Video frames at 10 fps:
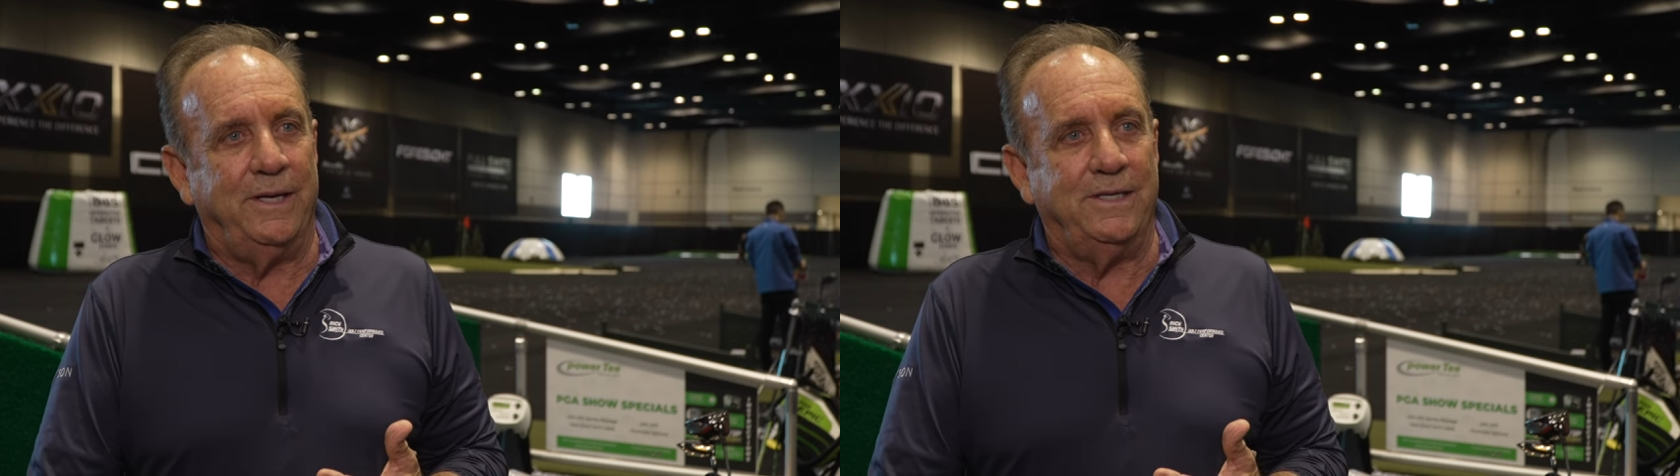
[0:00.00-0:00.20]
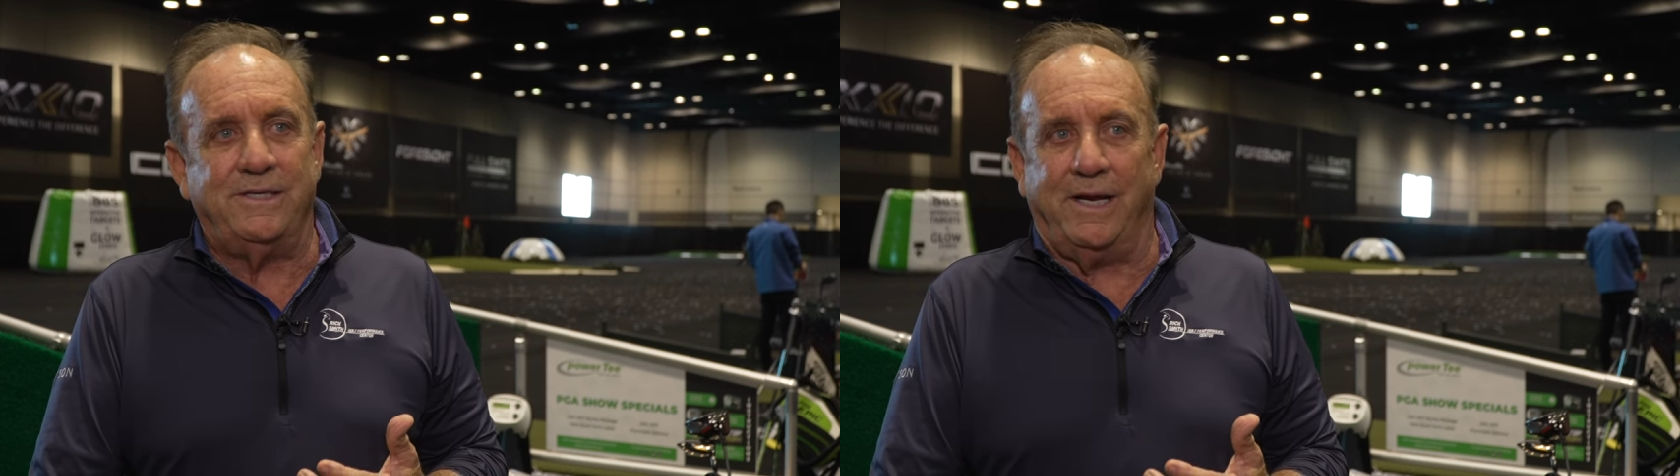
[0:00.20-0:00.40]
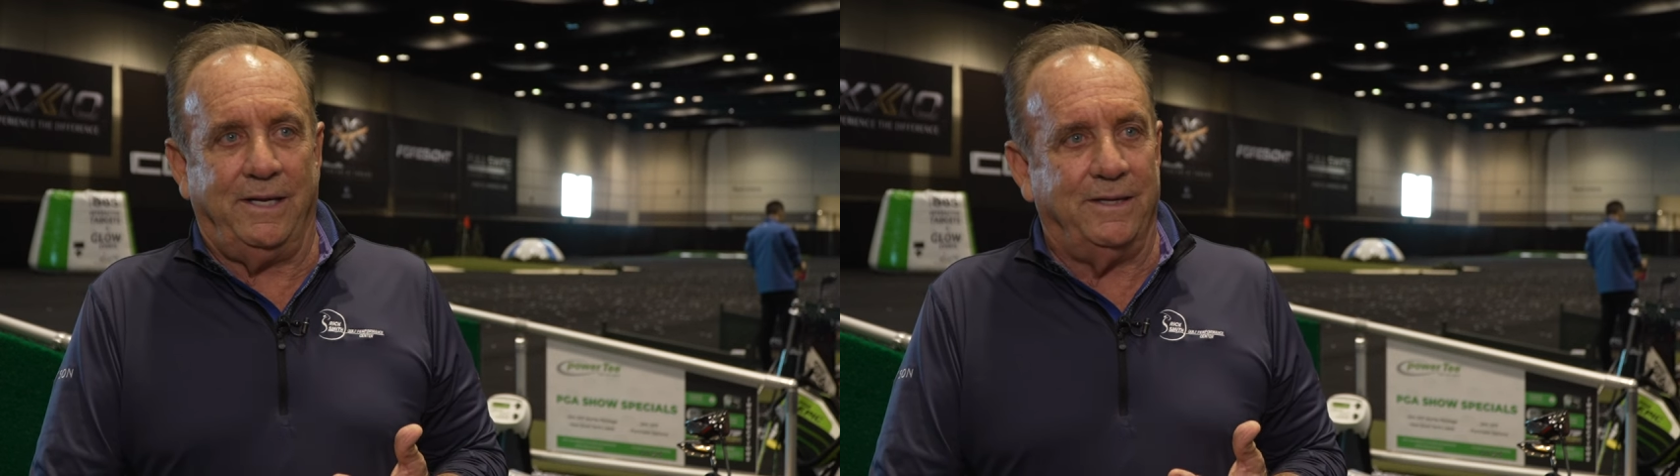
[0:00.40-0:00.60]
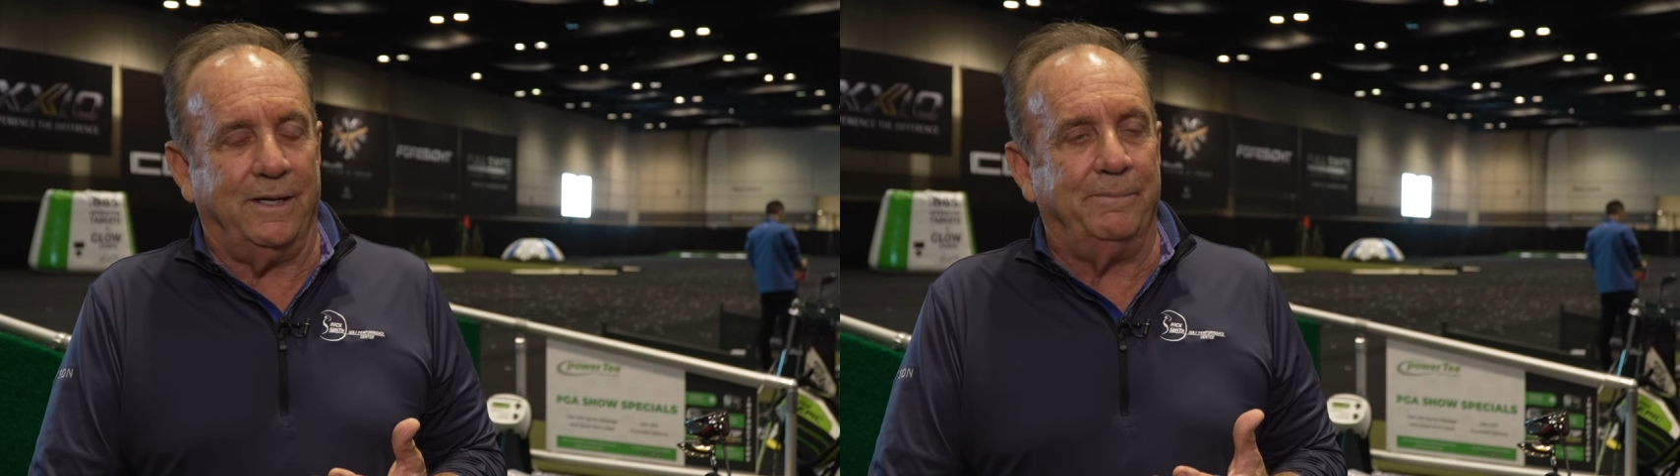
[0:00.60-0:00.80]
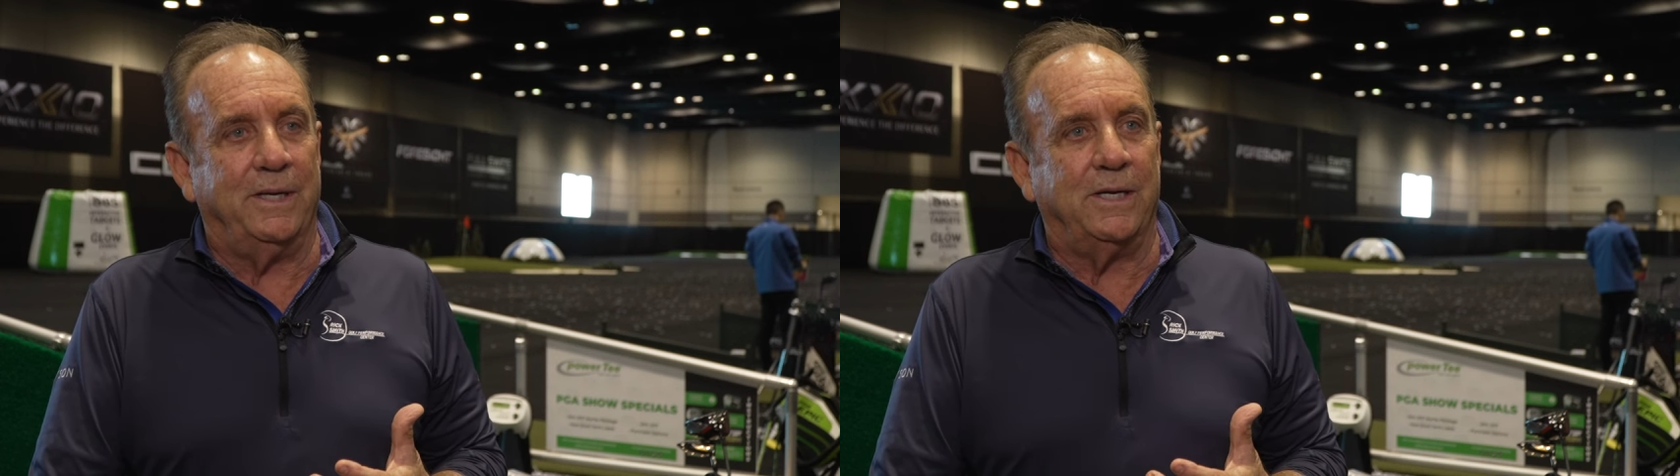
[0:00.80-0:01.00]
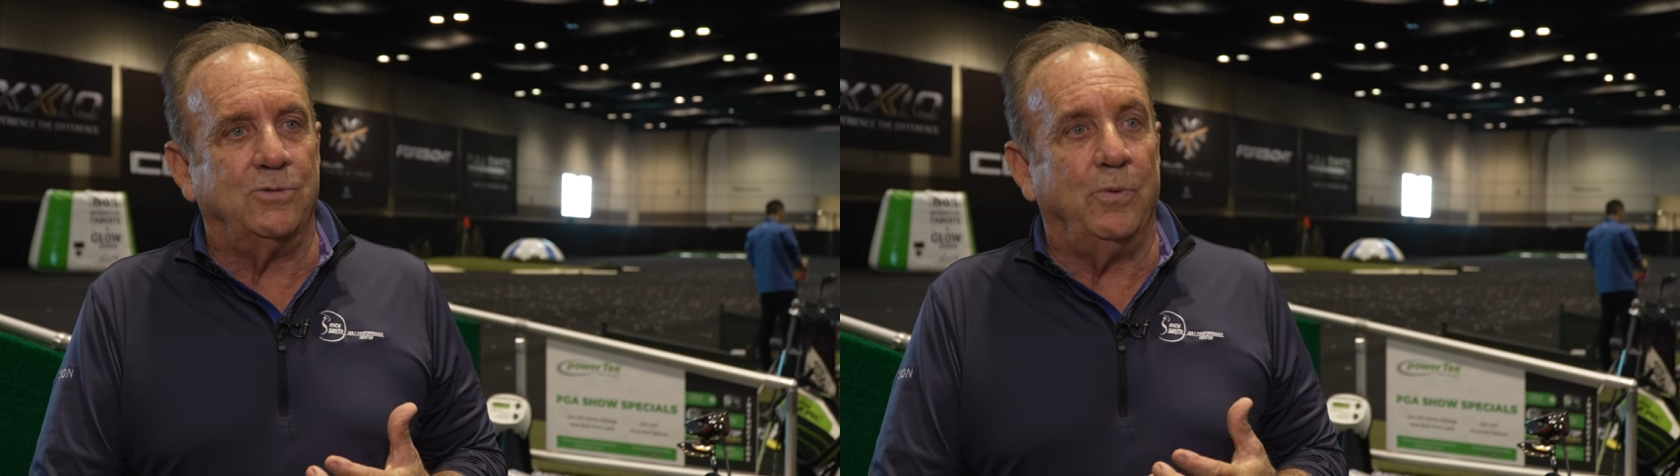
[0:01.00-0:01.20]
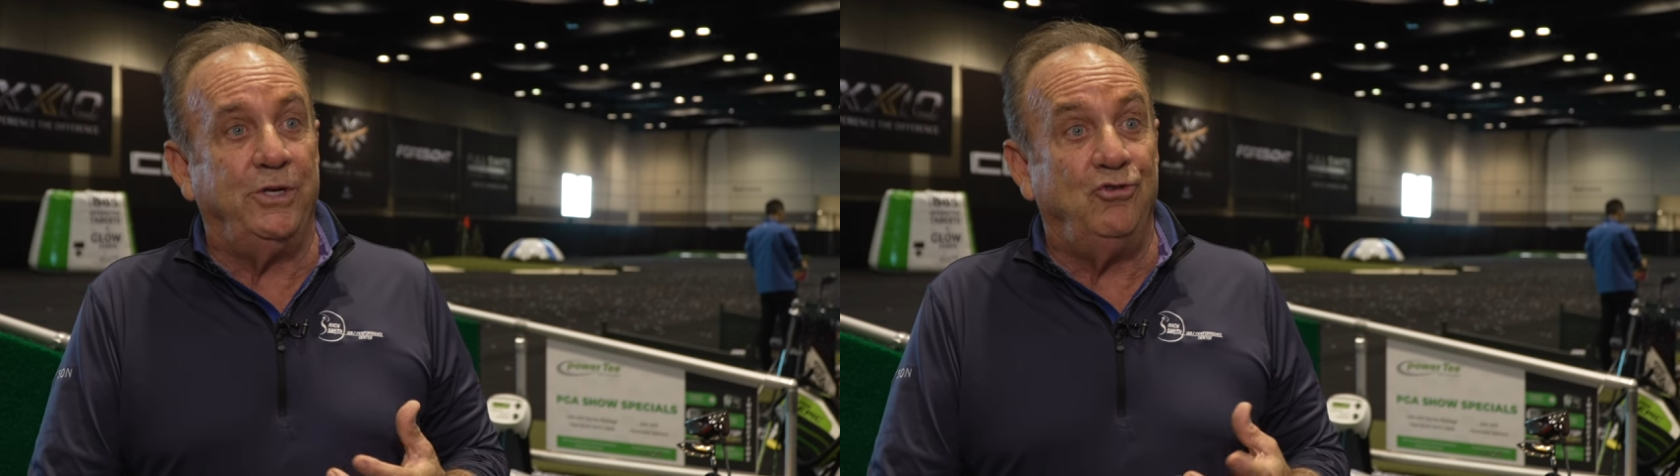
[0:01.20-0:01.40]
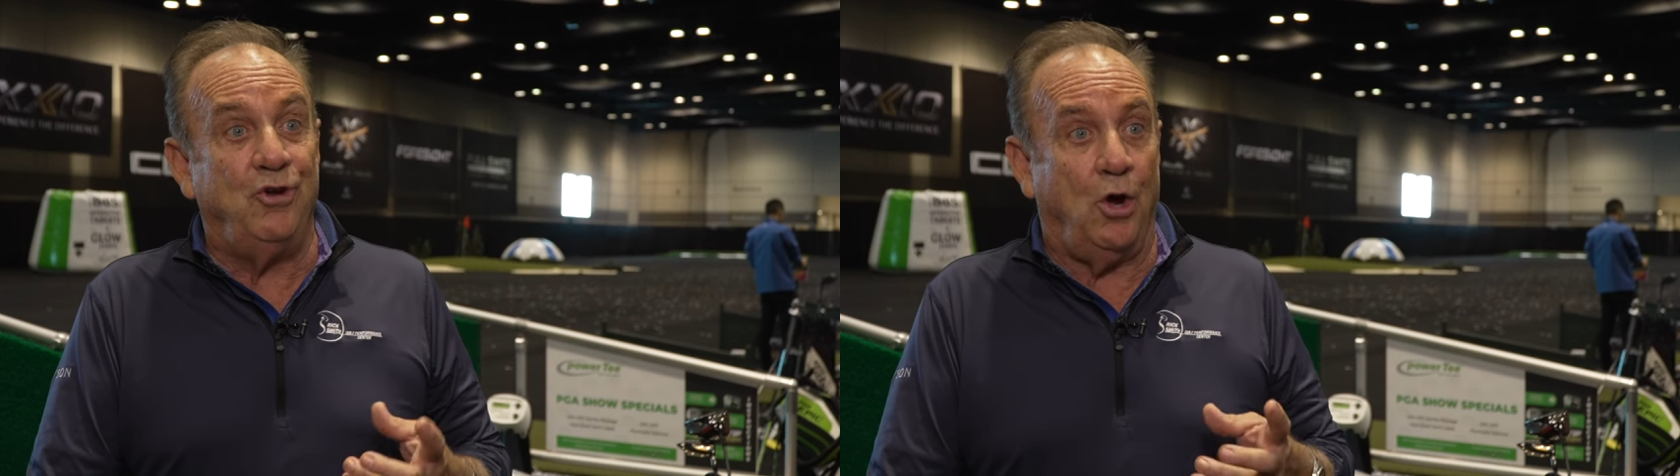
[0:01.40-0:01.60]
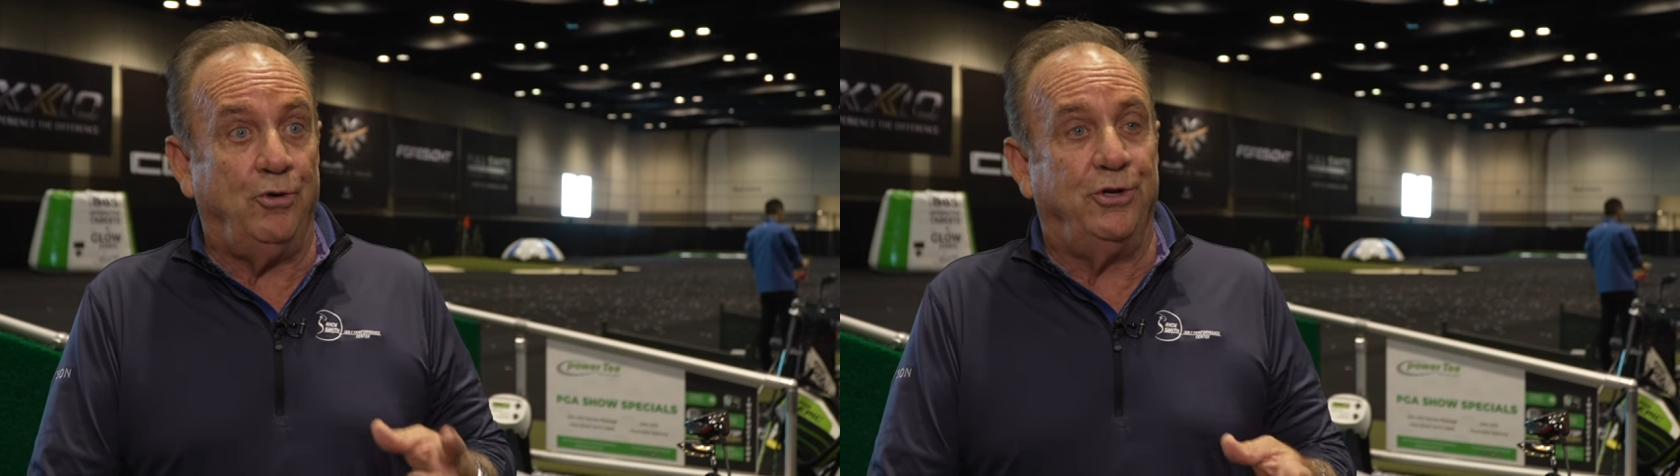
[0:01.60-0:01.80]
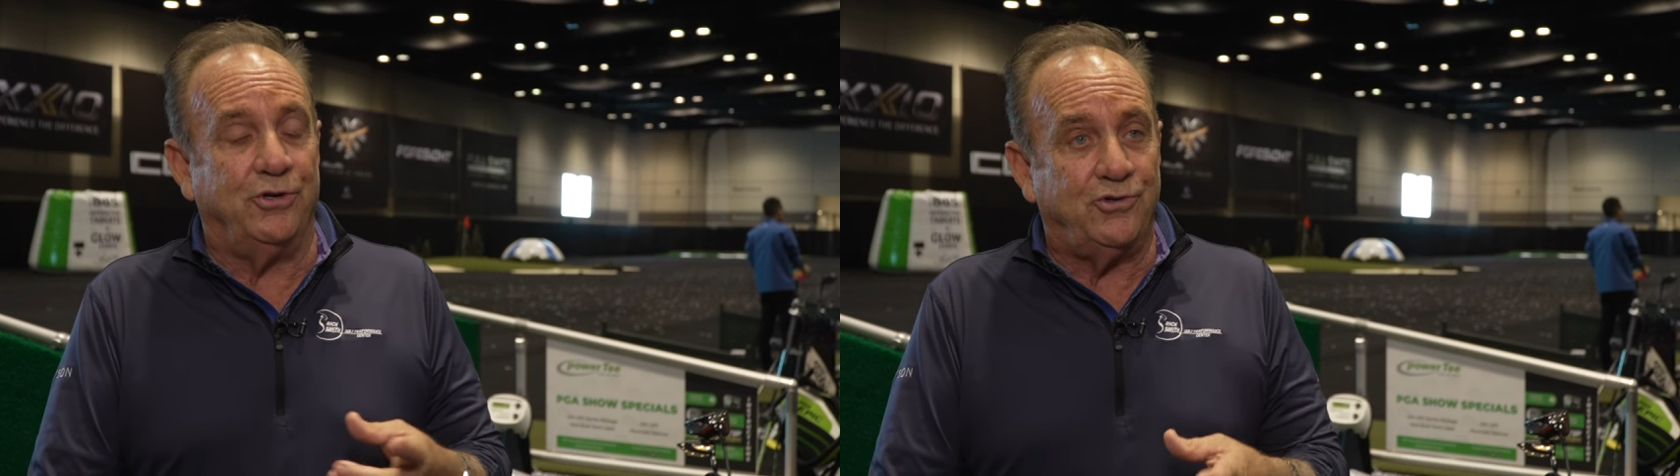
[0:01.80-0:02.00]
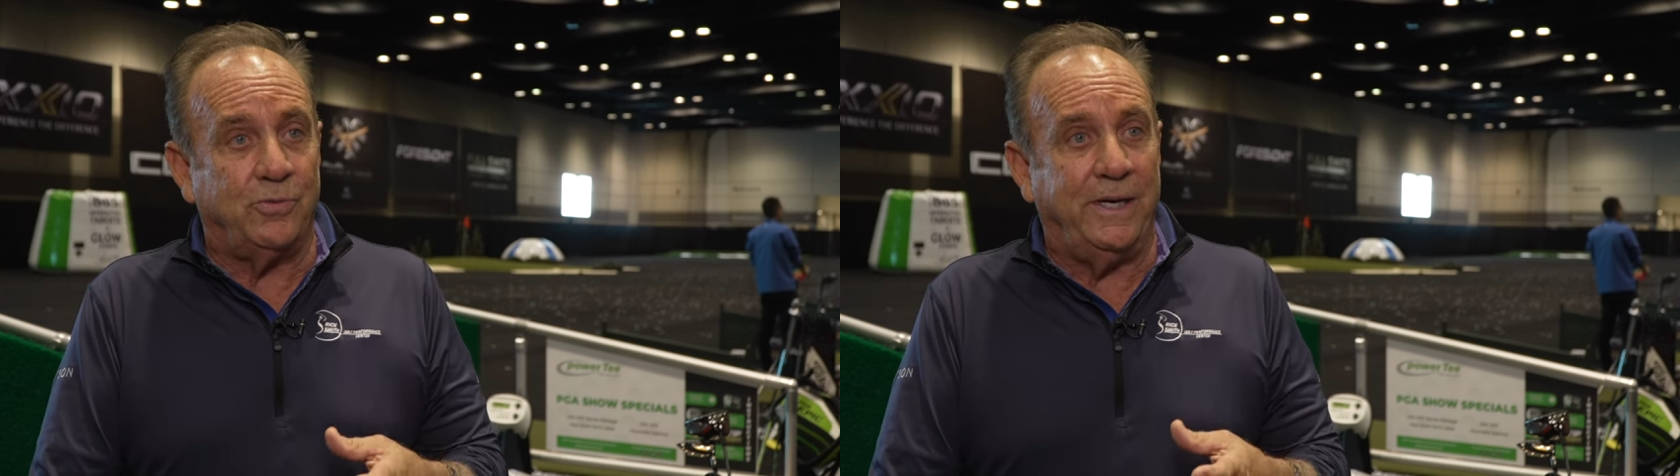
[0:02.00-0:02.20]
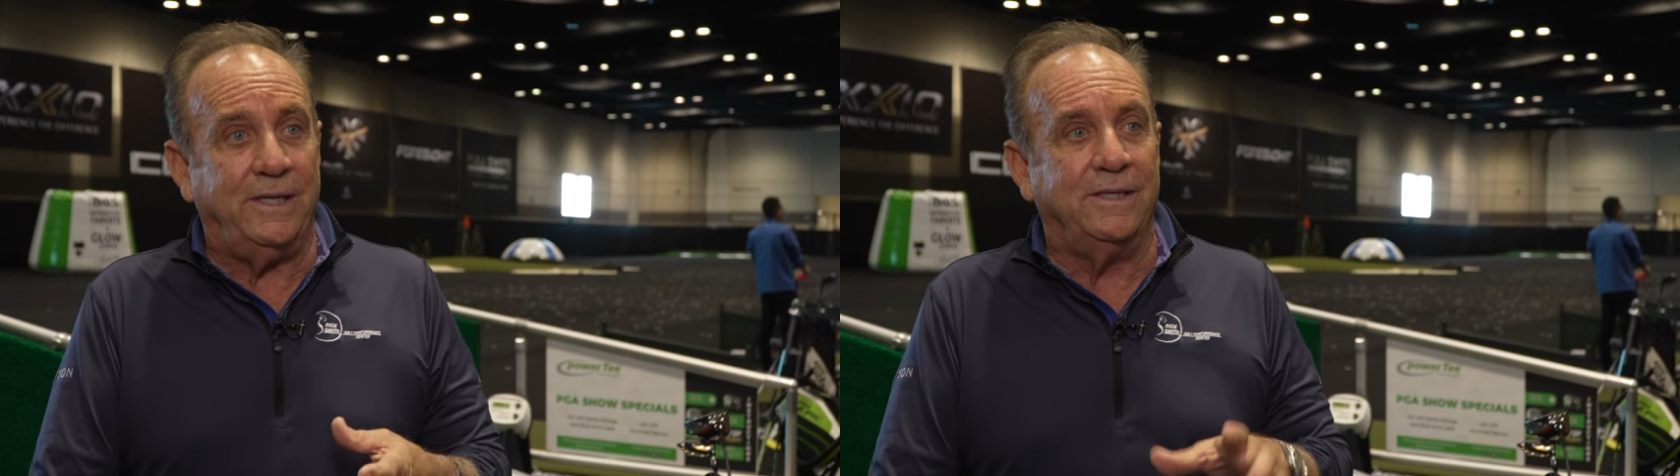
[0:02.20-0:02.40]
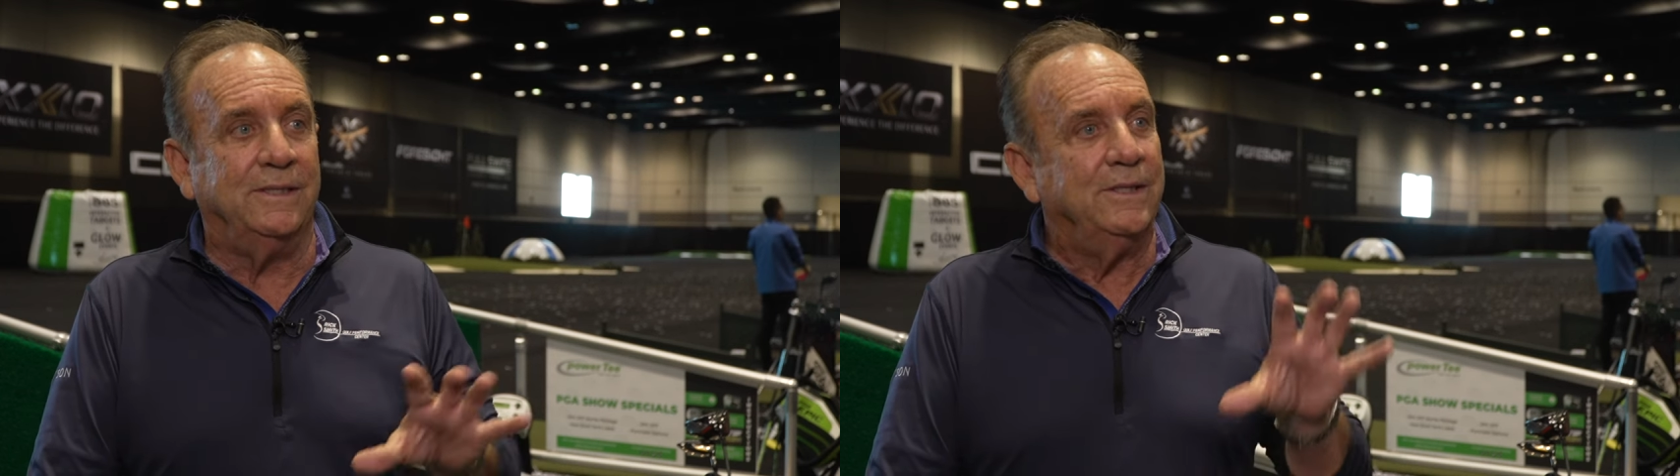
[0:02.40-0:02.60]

as anything, because when you know your swing,